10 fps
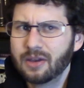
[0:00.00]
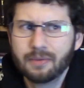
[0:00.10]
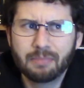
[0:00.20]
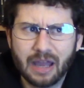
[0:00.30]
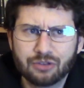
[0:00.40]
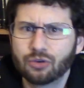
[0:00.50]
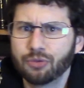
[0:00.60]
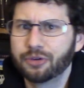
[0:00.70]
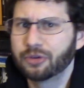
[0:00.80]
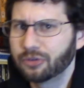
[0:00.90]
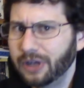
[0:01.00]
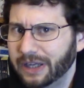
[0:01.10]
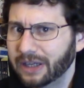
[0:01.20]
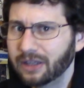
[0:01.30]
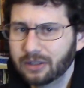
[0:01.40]
magical third
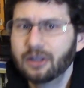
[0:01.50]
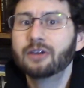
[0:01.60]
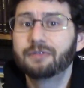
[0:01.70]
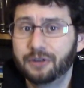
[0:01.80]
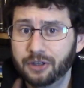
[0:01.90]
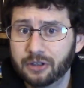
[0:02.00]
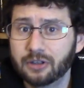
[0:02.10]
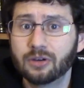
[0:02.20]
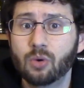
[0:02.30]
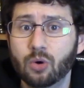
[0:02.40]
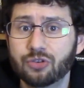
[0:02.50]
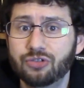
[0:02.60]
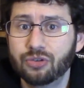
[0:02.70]
leg for your Horseshoe